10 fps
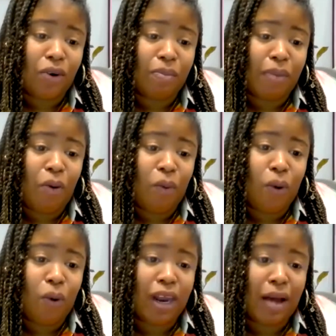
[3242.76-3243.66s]
out about
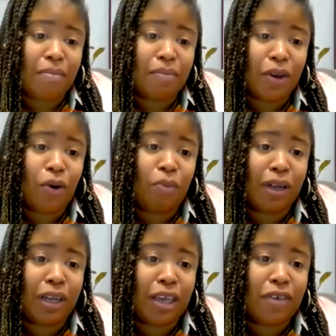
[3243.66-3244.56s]
what I
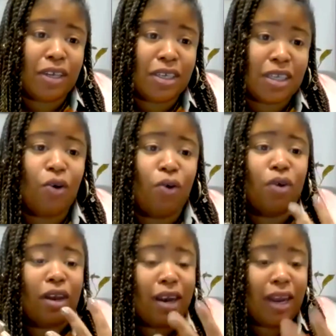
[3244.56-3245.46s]
believe is
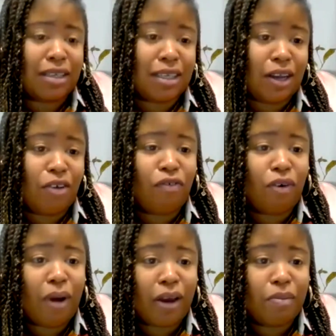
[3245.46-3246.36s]
necessary
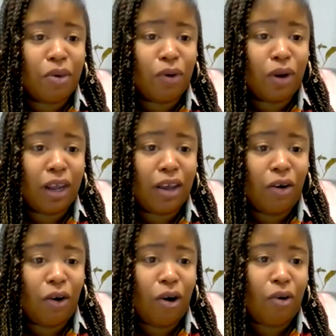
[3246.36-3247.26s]
for our community,
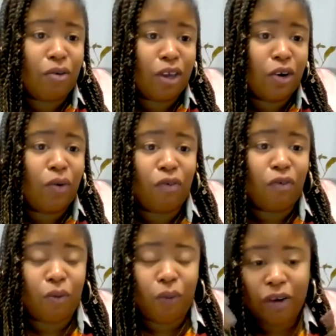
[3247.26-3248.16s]
or
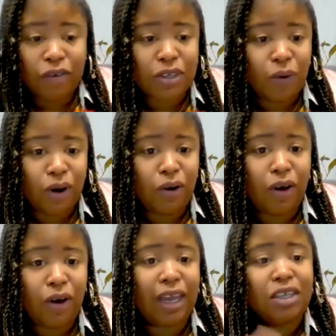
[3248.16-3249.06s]
for whatever's going
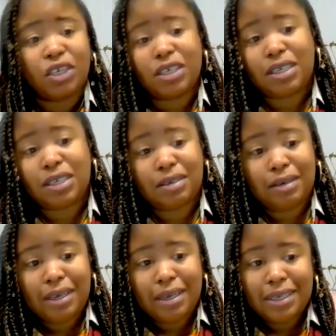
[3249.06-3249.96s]
on, and just
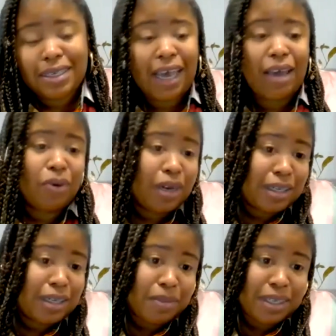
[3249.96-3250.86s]
saying what
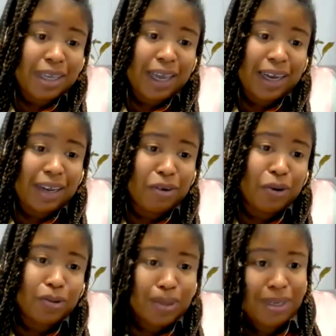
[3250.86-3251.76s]
needs to be said, even
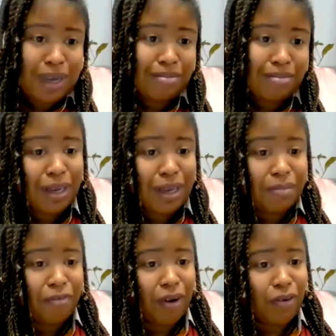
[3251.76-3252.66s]
though sometimes it can
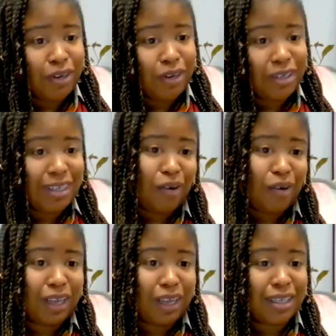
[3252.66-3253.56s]
be a very
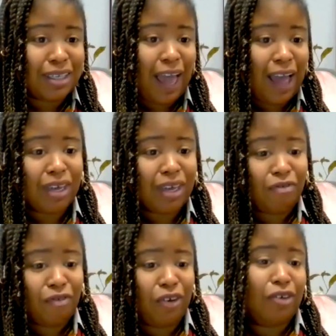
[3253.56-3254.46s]
scary thing to
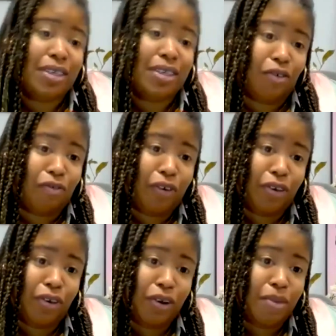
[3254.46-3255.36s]
advocate for yourself and for
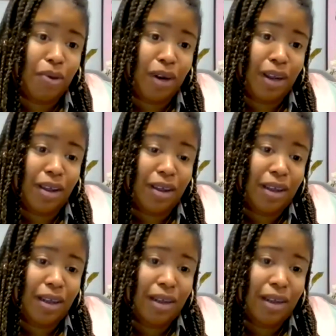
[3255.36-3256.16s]
your community.